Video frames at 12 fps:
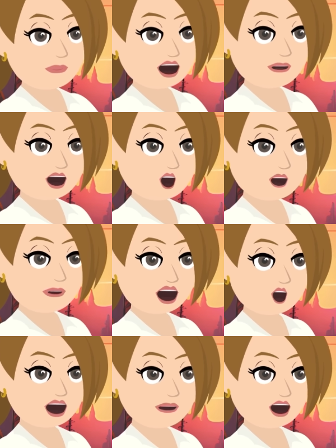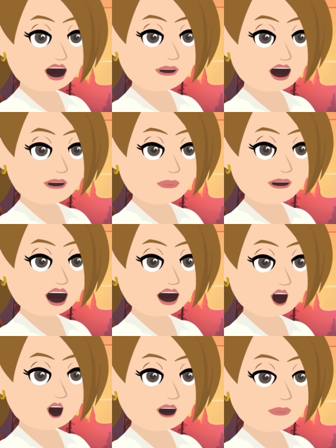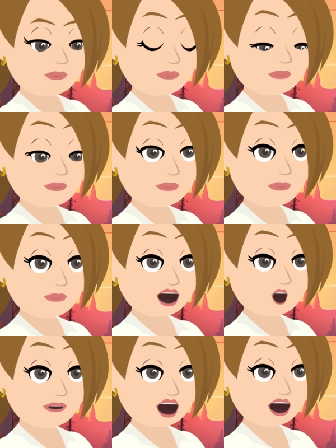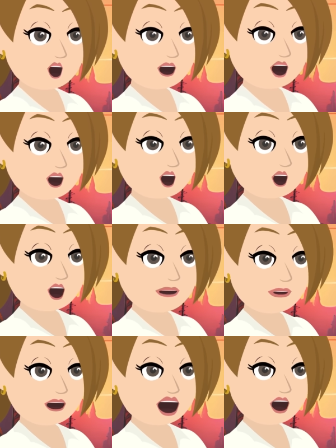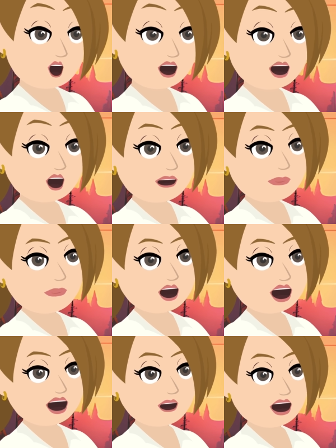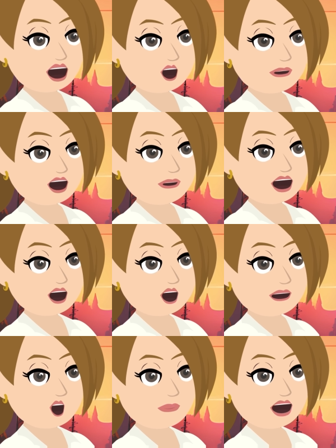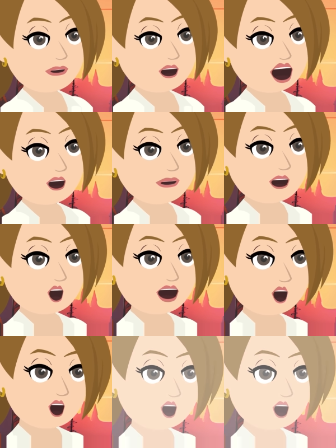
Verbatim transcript: because until you've got that clarity, your sensing isn't clarity enough. You don't want it to be, but you think it is, but you don't